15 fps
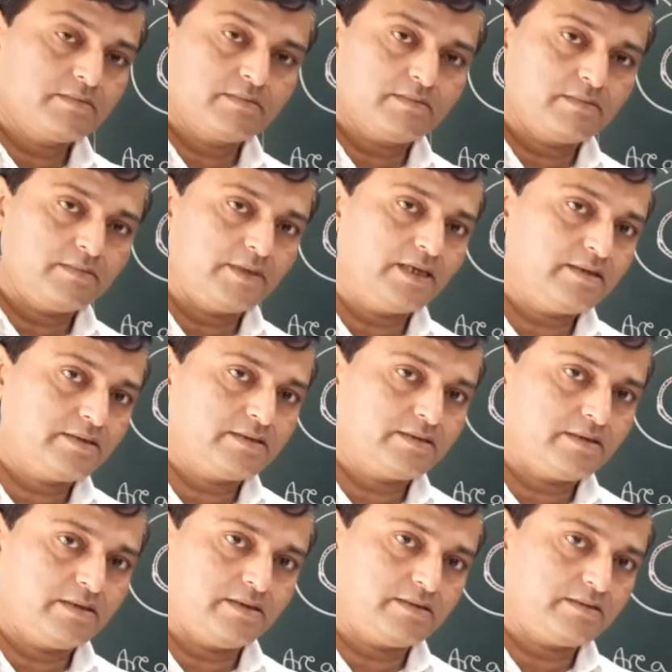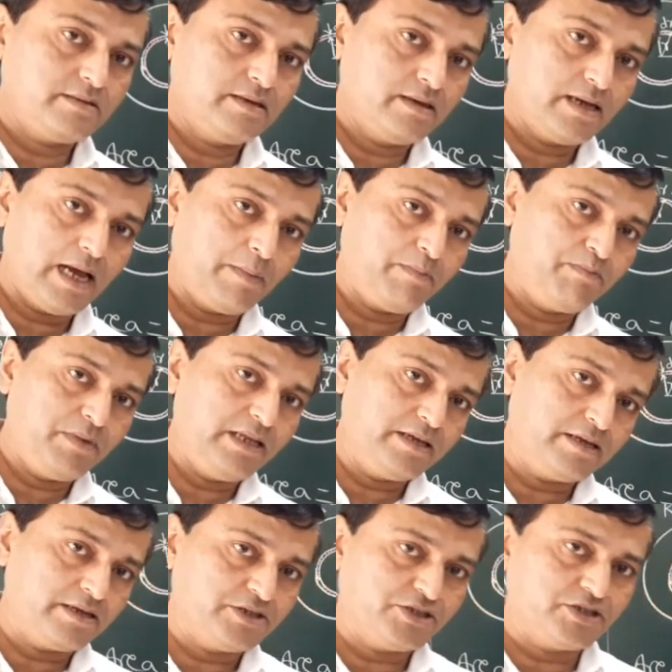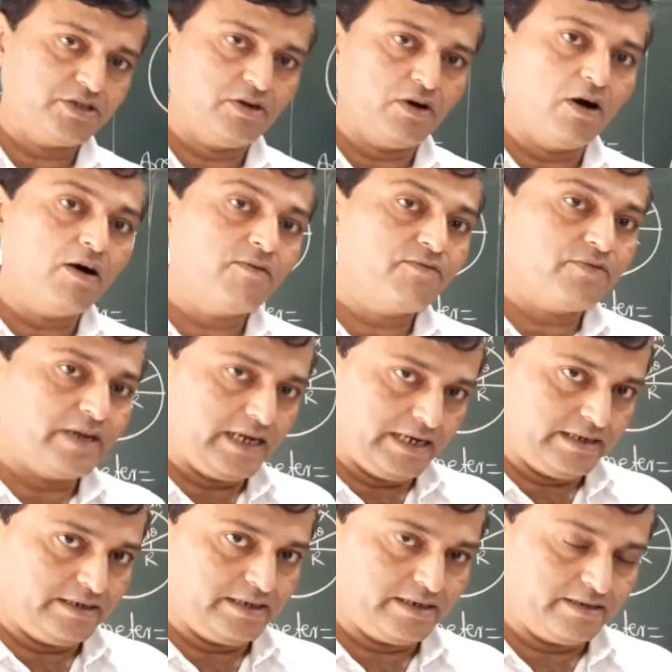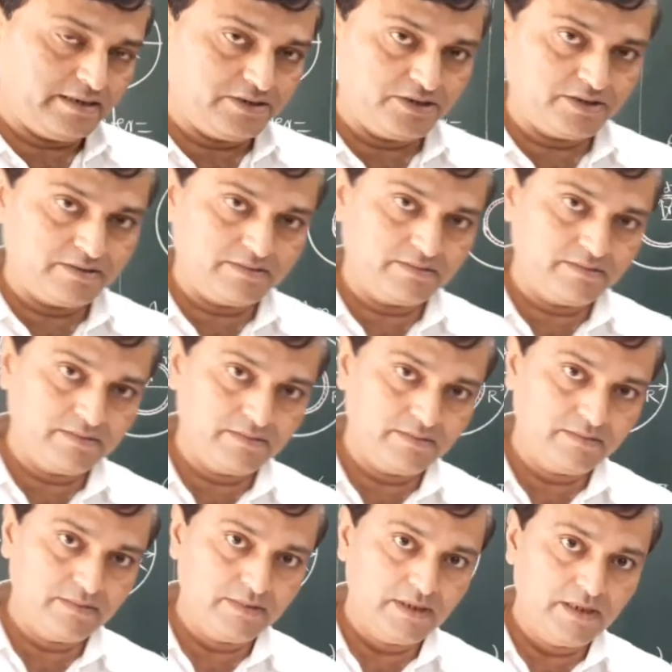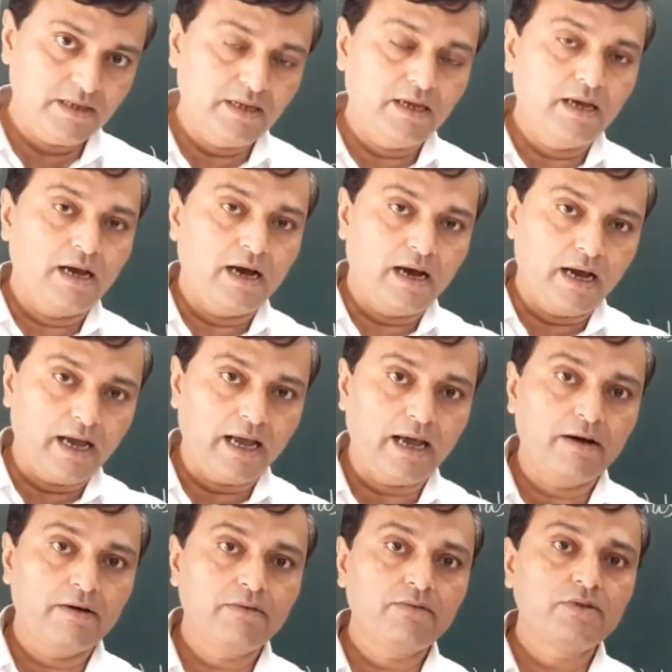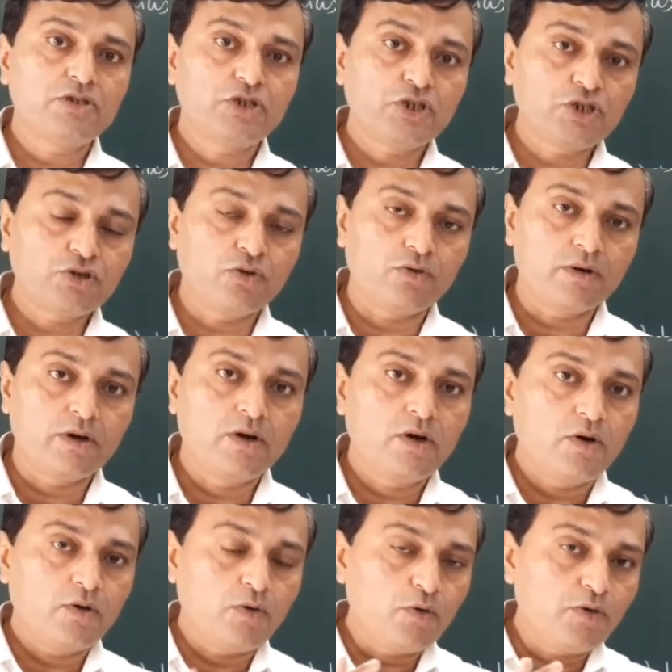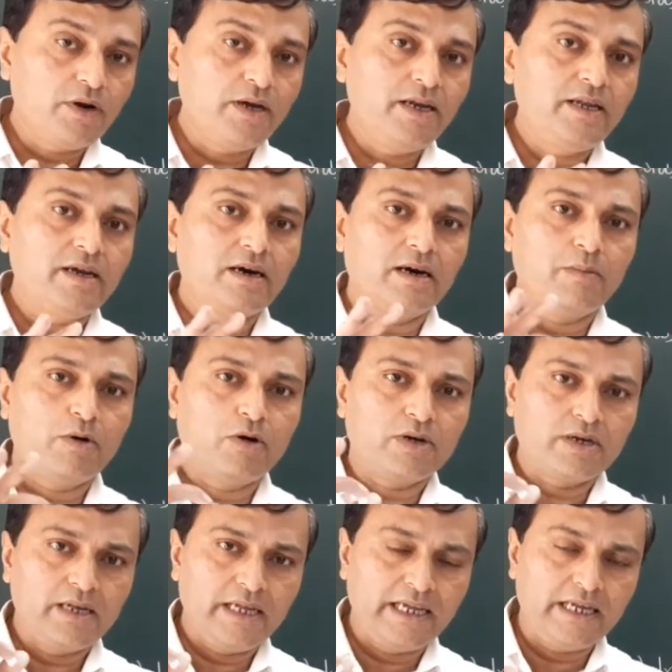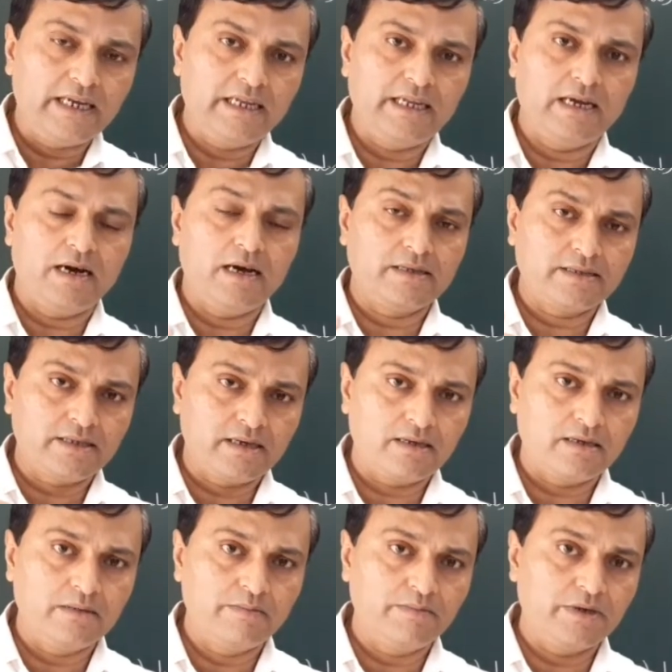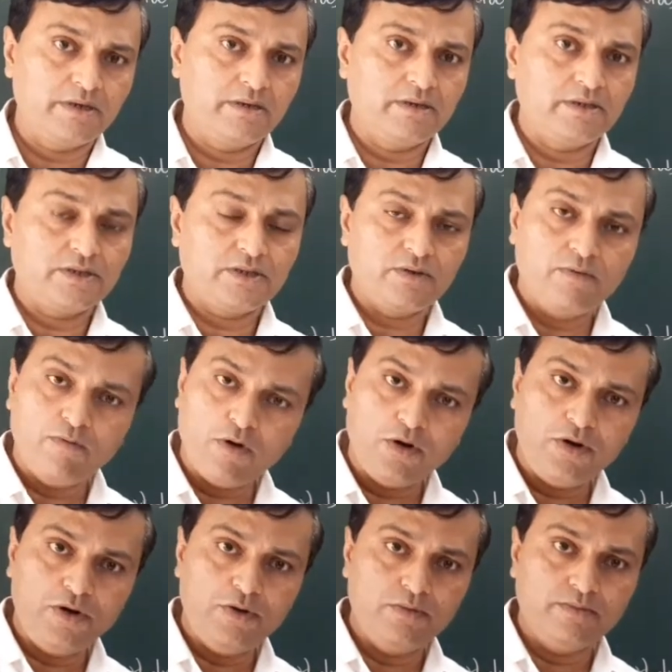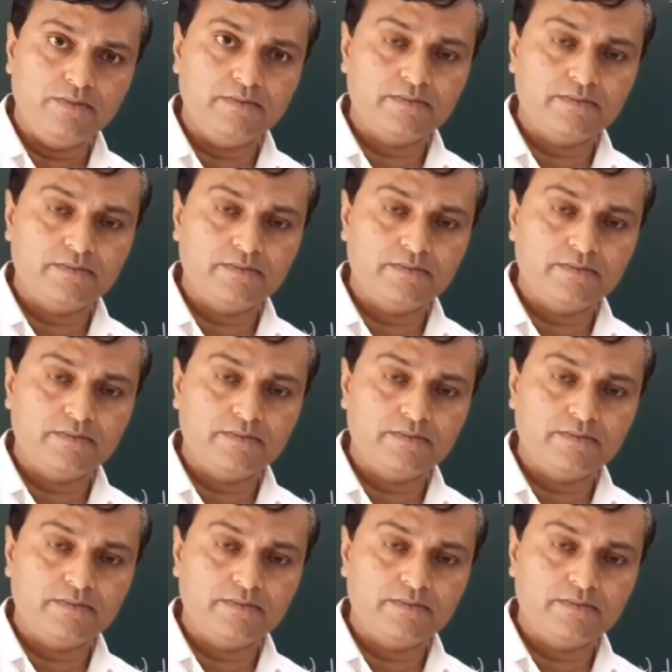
This is the application of integration. I have shown only about area, circumference, volume,